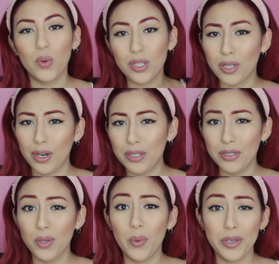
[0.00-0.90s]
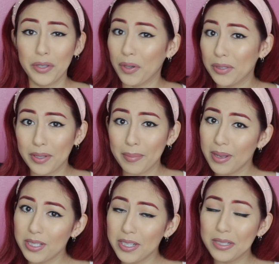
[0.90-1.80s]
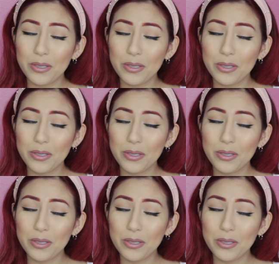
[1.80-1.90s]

which is hard to do when your girl's on a budget.